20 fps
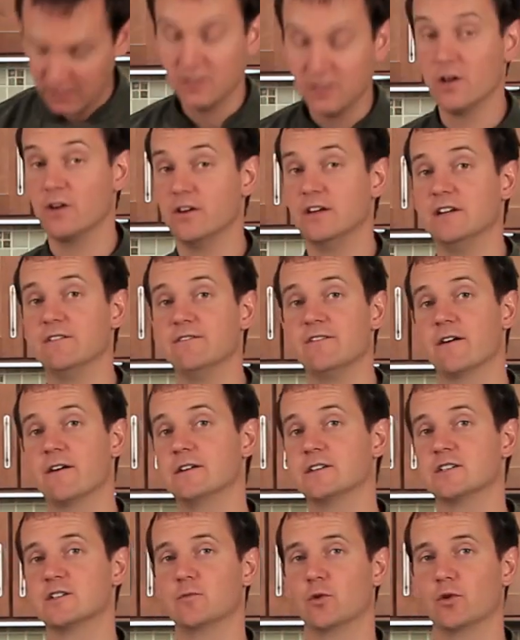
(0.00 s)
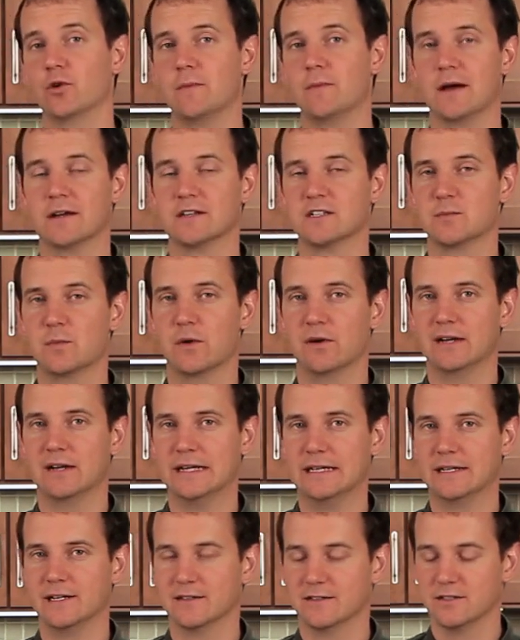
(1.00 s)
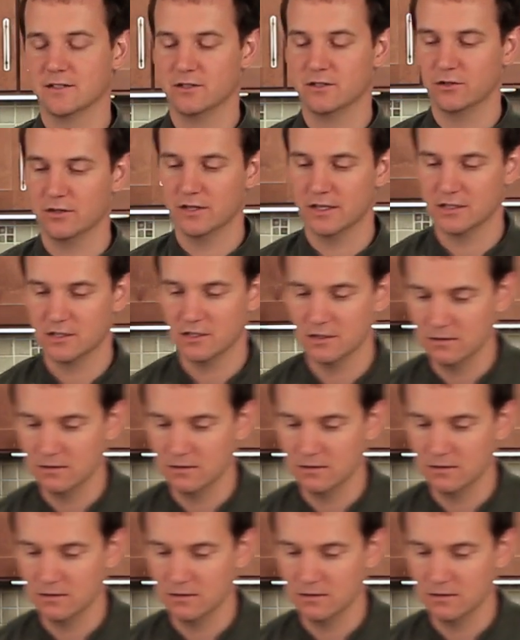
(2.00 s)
you only need a very small amount of spirulina to do this.